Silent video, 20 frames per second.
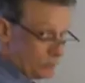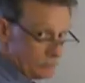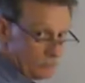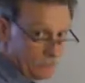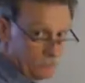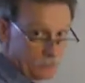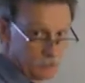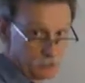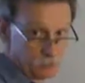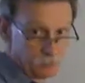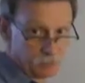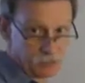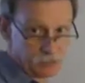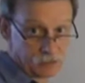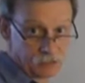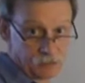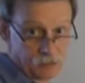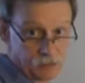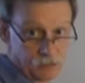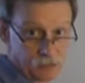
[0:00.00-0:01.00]

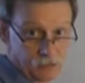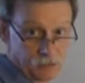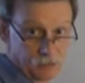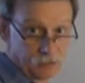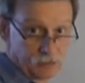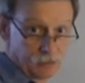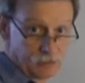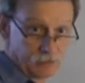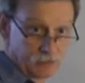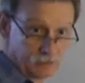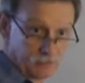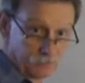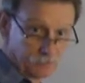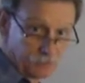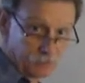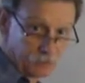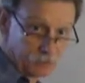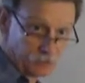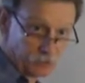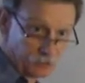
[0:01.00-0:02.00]
RFDP
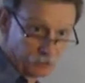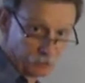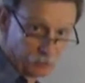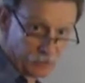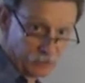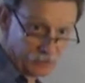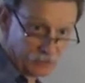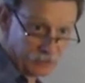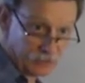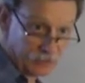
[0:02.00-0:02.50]
so that we can